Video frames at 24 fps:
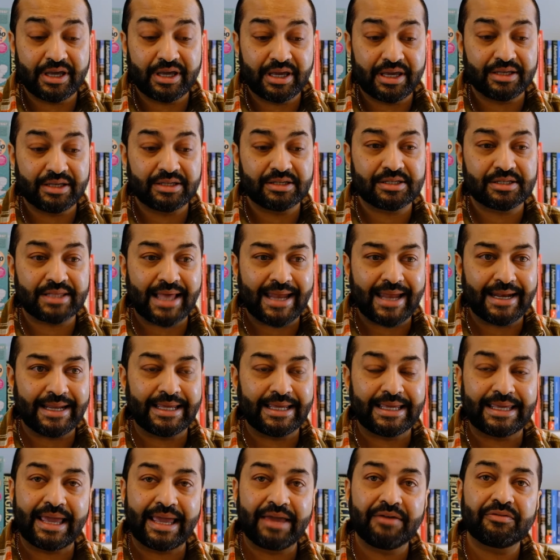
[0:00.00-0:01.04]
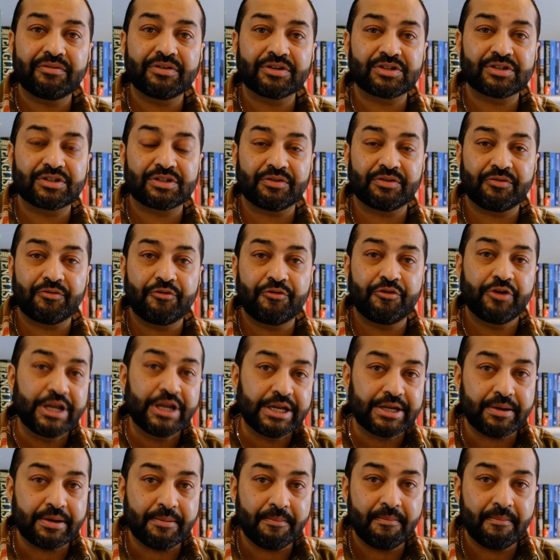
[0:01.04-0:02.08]
is that it gave us the
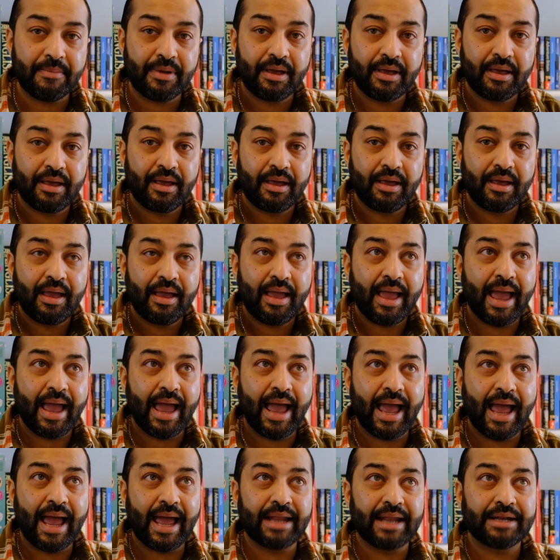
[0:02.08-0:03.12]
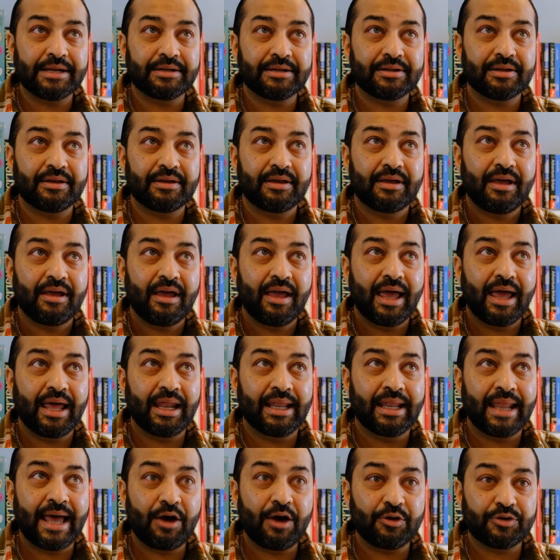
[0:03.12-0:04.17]
freedom and
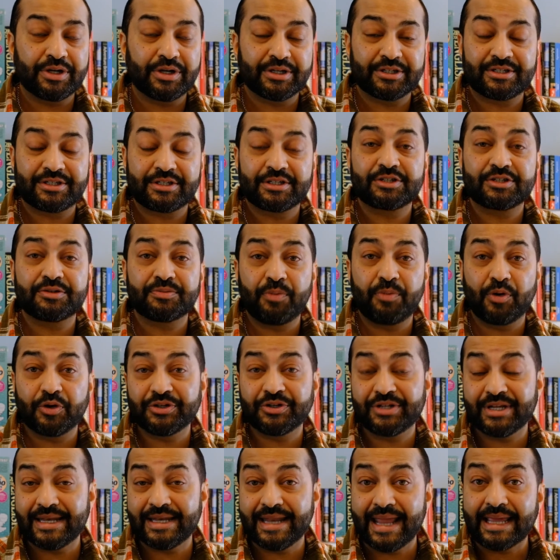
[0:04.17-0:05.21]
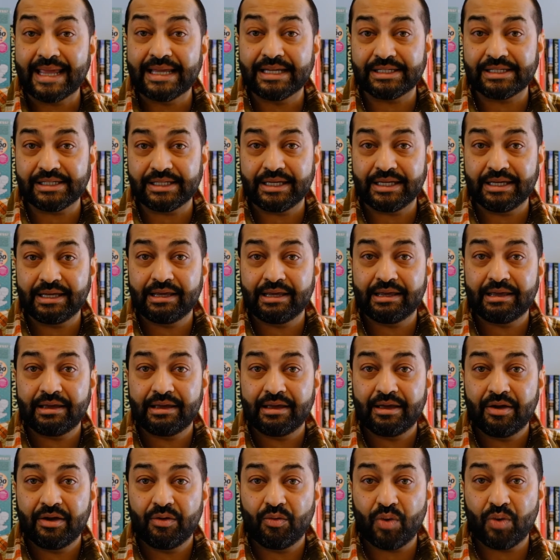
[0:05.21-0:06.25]
allowed us spontaneity
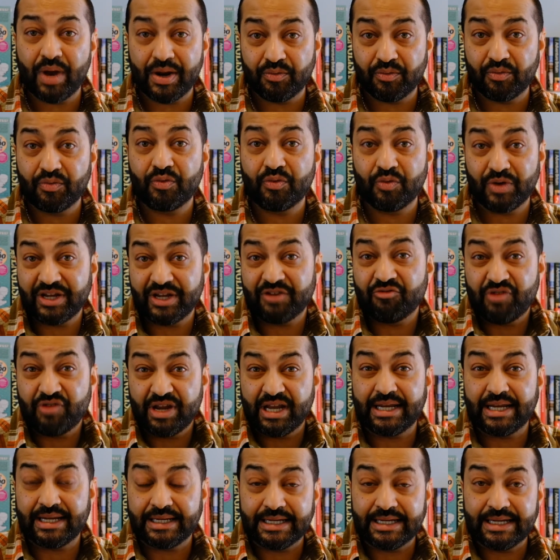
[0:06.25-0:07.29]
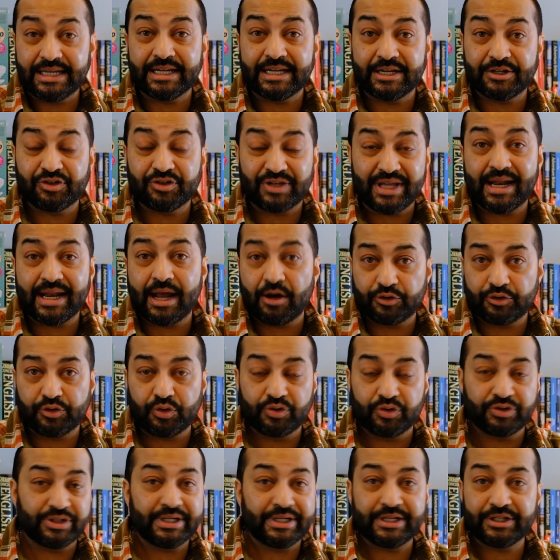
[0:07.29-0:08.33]
when we really needed to get
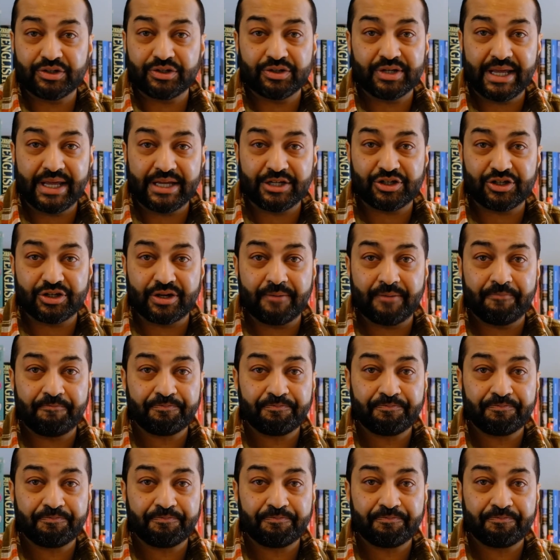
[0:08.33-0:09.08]
outdoors and into nature.